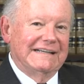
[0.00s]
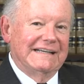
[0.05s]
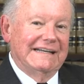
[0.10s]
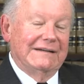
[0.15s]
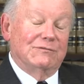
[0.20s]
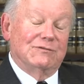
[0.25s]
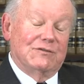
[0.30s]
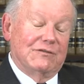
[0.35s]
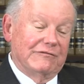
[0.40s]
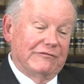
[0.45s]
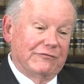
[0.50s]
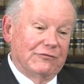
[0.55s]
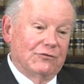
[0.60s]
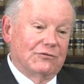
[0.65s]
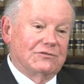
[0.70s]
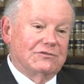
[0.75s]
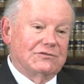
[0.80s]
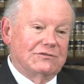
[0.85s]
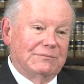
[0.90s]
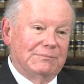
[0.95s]
And it was the
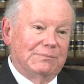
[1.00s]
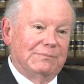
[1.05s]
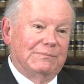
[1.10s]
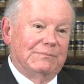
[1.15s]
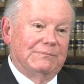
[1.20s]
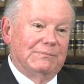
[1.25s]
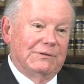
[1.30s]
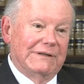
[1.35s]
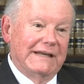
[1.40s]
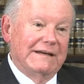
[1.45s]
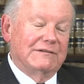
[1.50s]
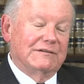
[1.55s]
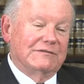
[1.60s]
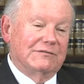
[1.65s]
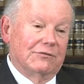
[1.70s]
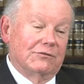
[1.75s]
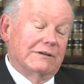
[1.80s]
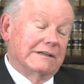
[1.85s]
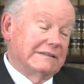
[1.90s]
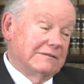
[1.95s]
first plaintiff's
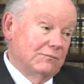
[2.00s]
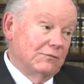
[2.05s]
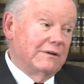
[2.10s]
verdict,